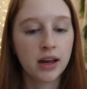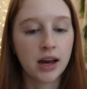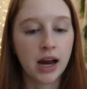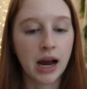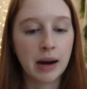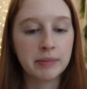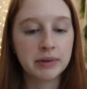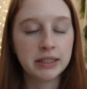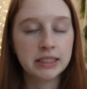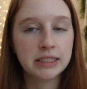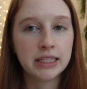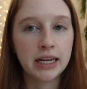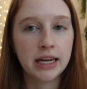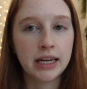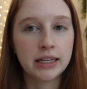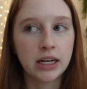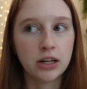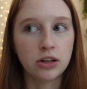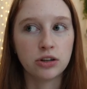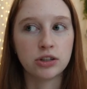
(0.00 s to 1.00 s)
I'm going to say
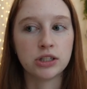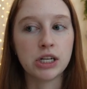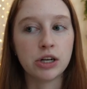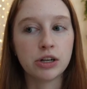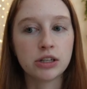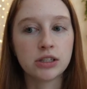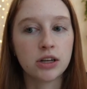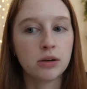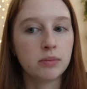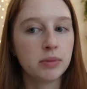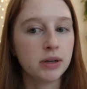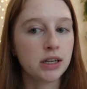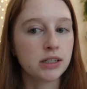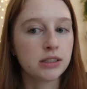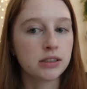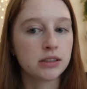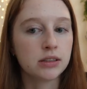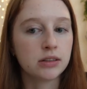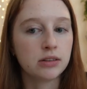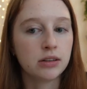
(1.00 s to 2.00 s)
another series though,
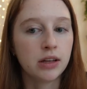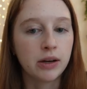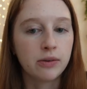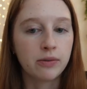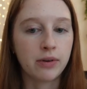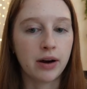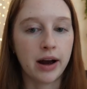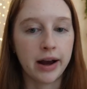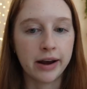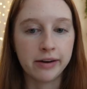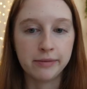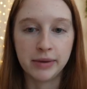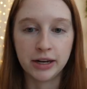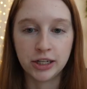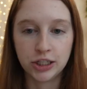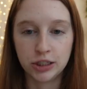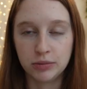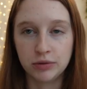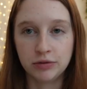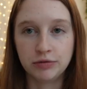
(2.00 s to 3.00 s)
because like I
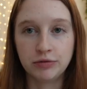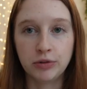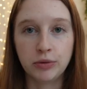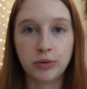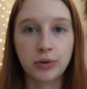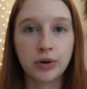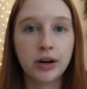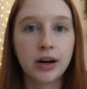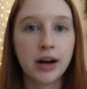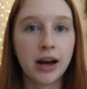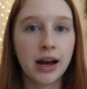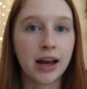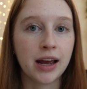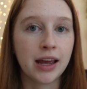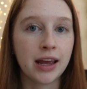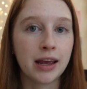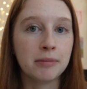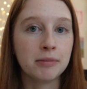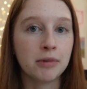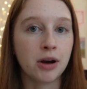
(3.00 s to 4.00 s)
mentioned before, I
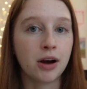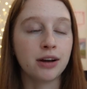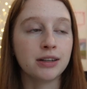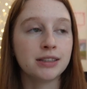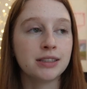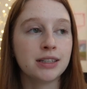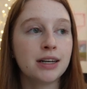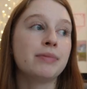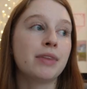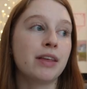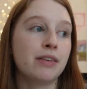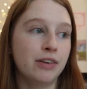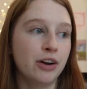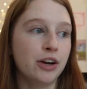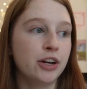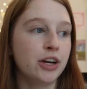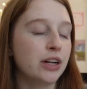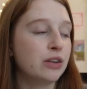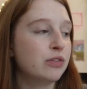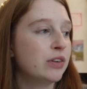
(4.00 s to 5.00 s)
am not
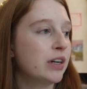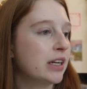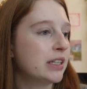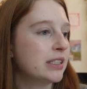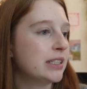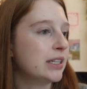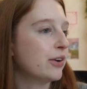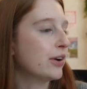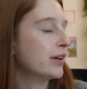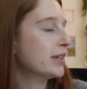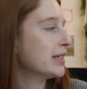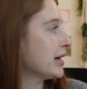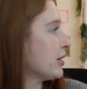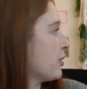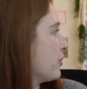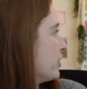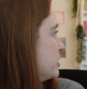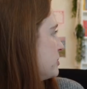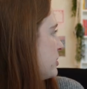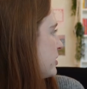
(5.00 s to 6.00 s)
very good at reading series. I
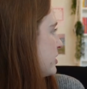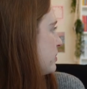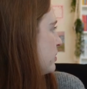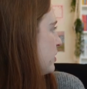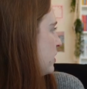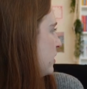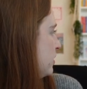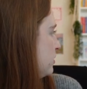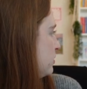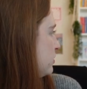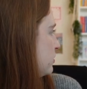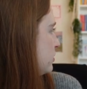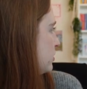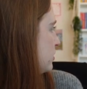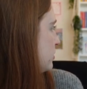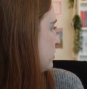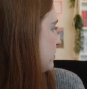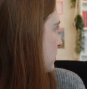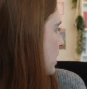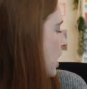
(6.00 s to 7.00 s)
always put them off.
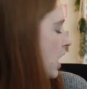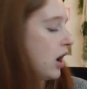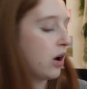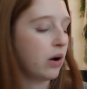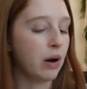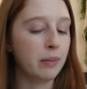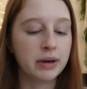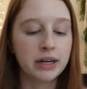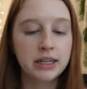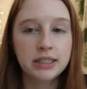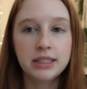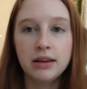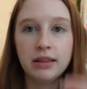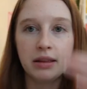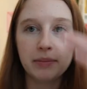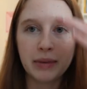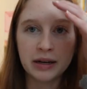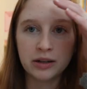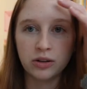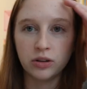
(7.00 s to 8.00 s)
Oh, I'm going to say
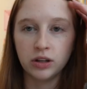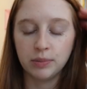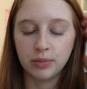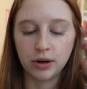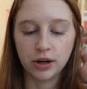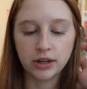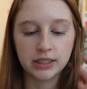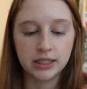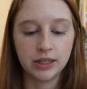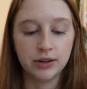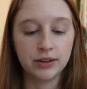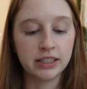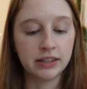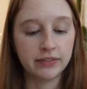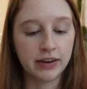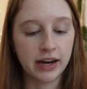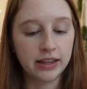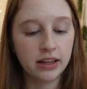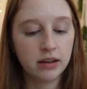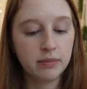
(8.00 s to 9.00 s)
the Magnolia Park series.
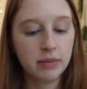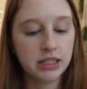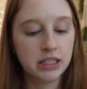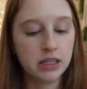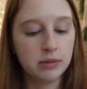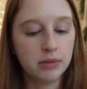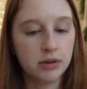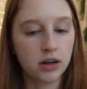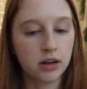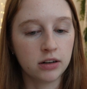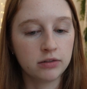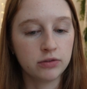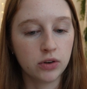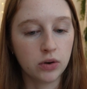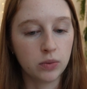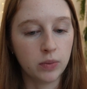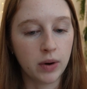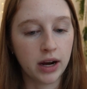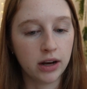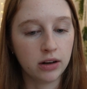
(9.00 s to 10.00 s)
I've had that on my TBR for
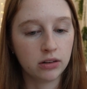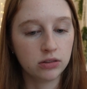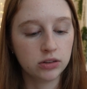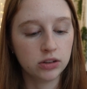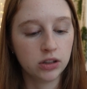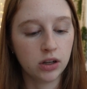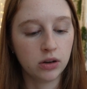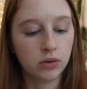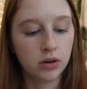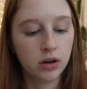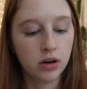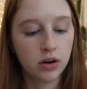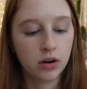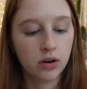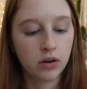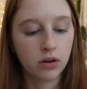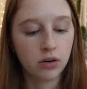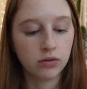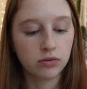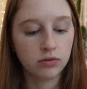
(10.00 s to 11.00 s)
a while. So
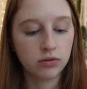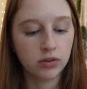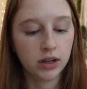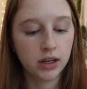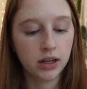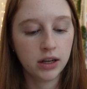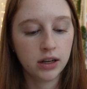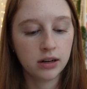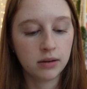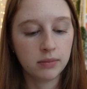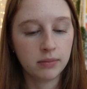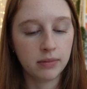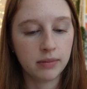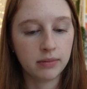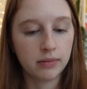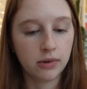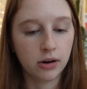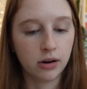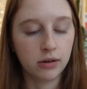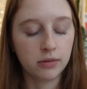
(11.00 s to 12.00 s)

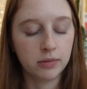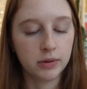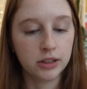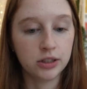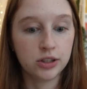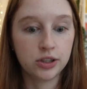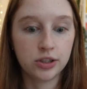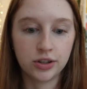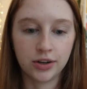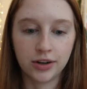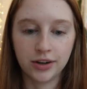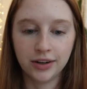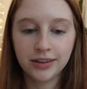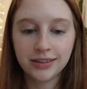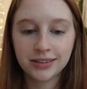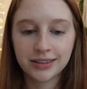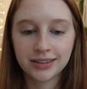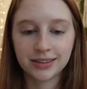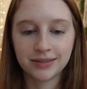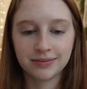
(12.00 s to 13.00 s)
I'll put
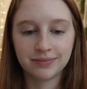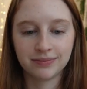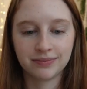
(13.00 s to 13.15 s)
start